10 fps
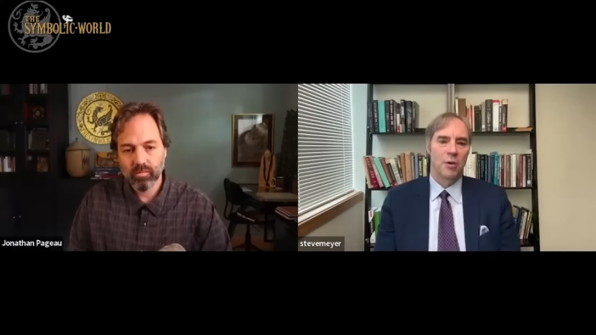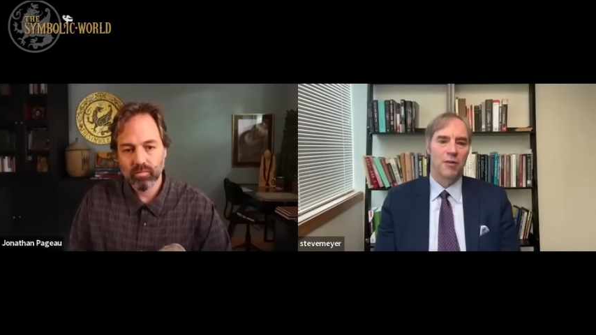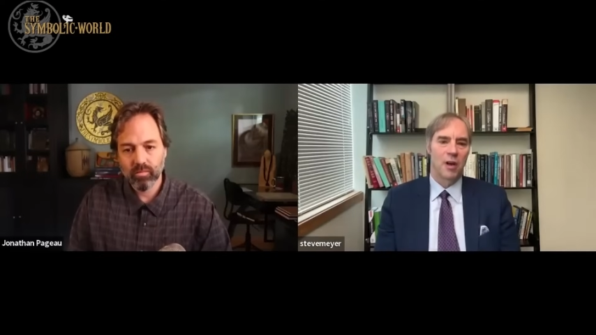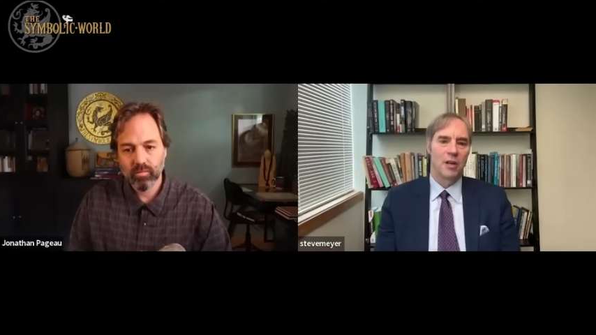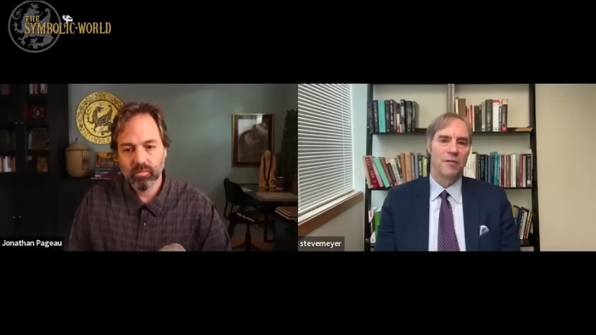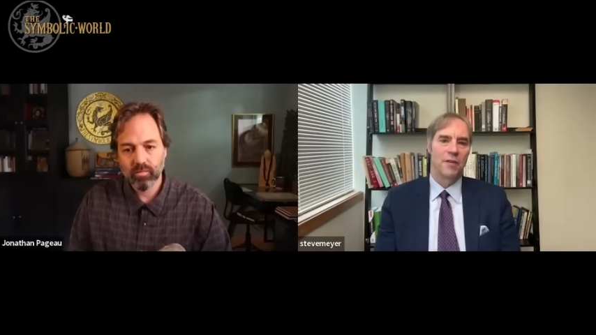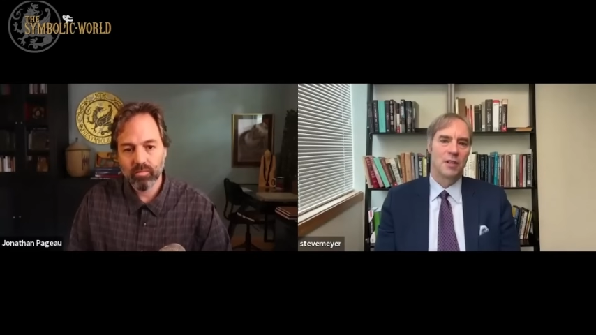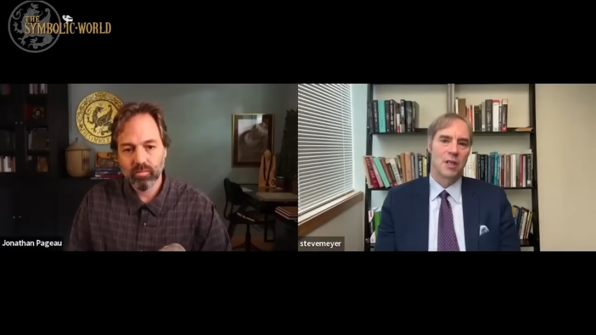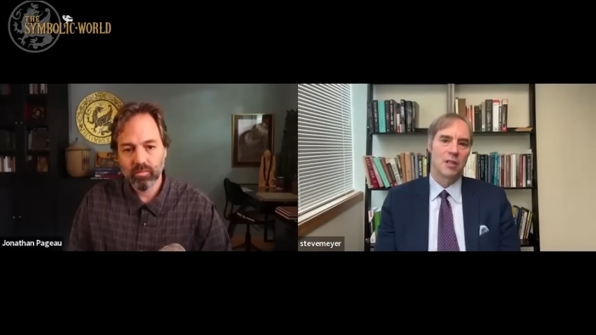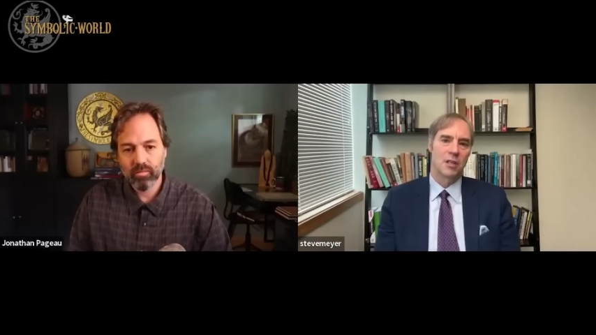Speaker 1: that we find in
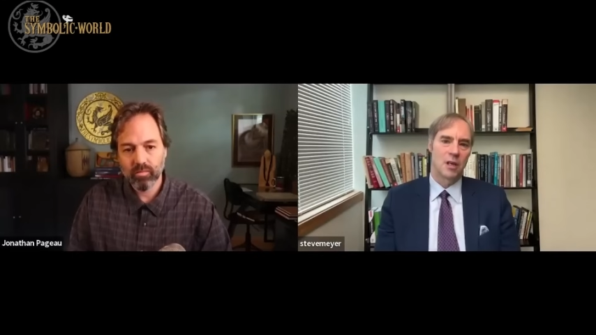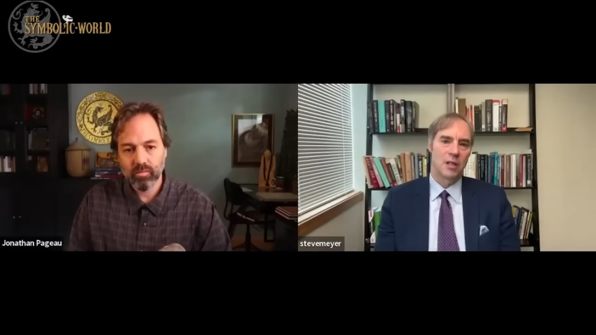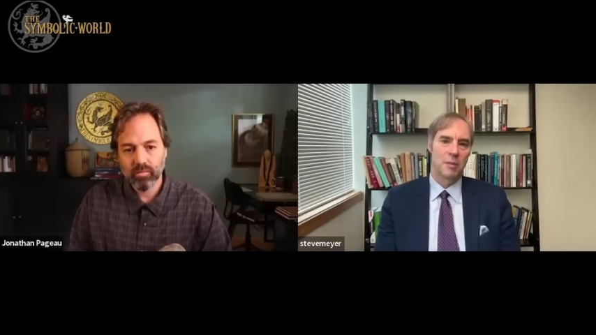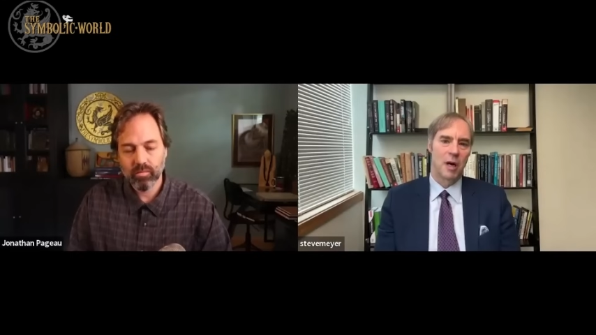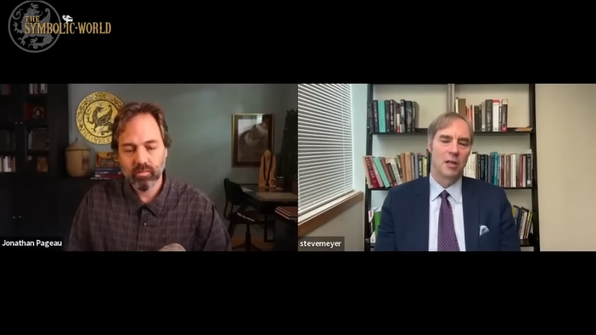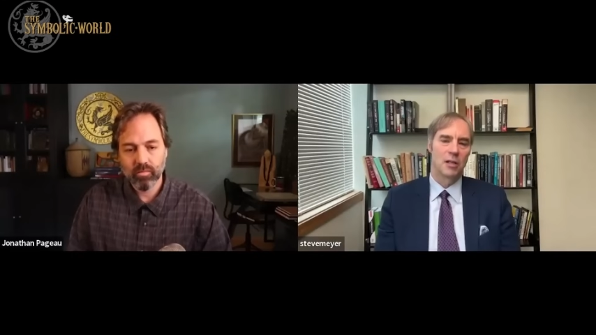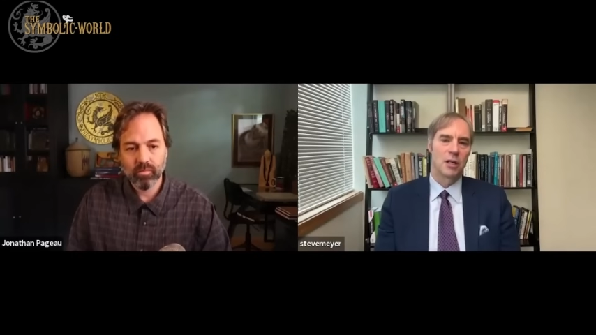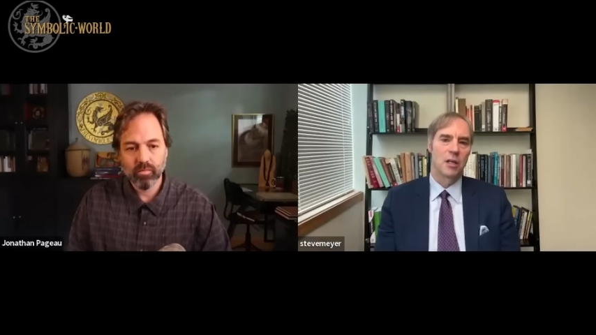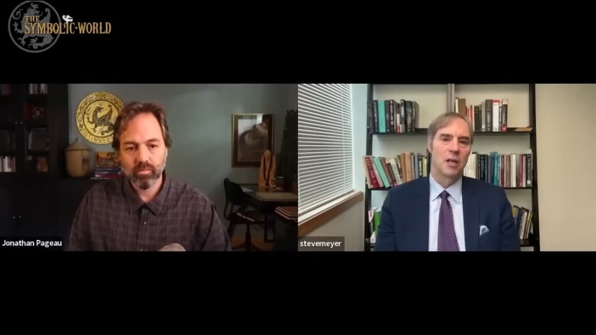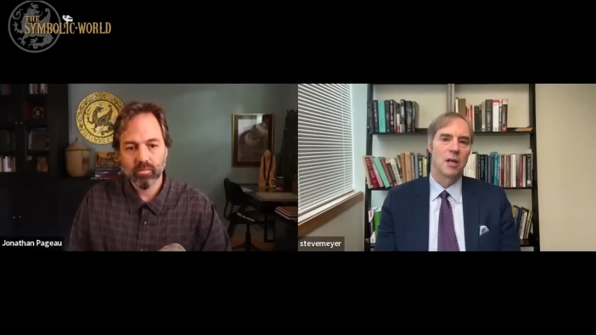physics and
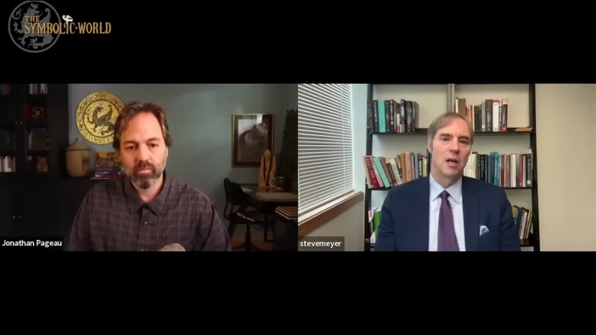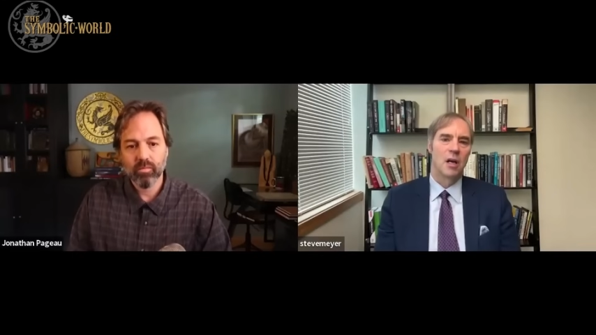cosmology.